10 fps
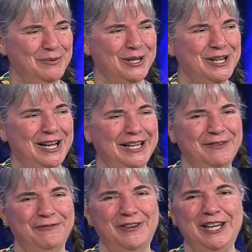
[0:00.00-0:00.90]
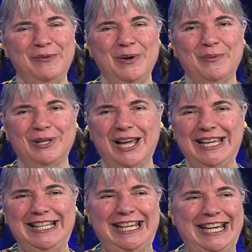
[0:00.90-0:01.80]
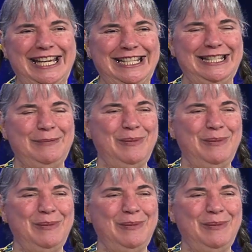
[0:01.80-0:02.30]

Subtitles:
were kind of funny. We were like kids